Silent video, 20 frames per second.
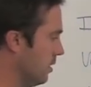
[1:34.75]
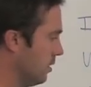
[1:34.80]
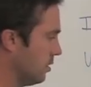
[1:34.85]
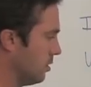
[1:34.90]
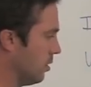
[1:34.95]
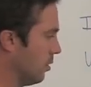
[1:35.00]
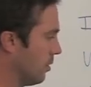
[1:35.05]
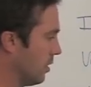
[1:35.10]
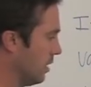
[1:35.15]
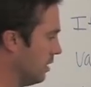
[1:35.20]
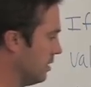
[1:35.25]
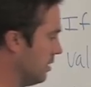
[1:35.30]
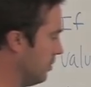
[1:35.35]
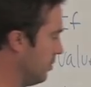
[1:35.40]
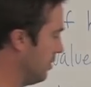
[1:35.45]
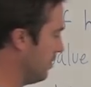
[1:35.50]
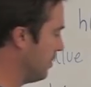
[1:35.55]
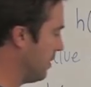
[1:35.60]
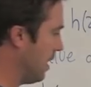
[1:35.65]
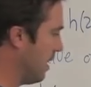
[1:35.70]
So we're going to
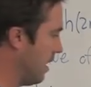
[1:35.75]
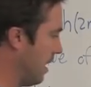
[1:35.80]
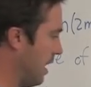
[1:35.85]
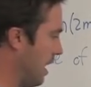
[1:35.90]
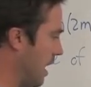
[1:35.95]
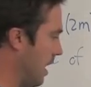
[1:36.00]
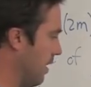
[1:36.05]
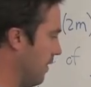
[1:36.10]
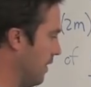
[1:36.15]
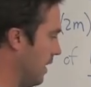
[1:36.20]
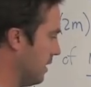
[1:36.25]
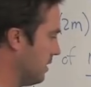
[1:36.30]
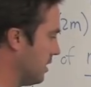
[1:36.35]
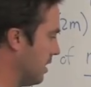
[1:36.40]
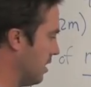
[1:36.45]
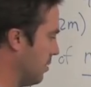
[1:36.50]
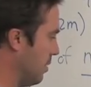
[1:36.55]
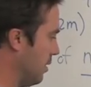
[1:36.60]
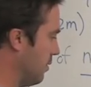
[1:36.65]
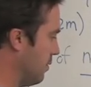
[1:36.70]
simplify that out, and that's
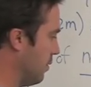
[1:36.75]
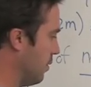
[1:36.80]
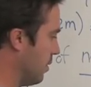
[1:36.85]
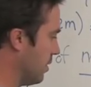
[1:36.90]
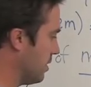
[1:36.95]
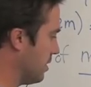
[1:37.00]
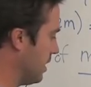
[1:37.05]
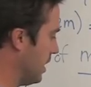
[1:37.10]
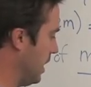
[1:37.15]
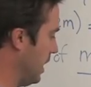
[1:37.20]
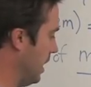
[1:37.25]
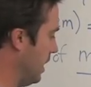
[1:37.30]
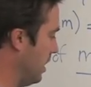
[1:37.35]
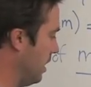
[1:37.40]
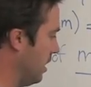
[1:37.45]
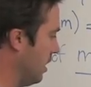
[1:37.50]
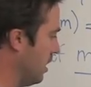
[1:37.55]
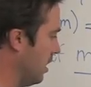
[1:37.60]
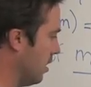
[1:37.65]
going to be 14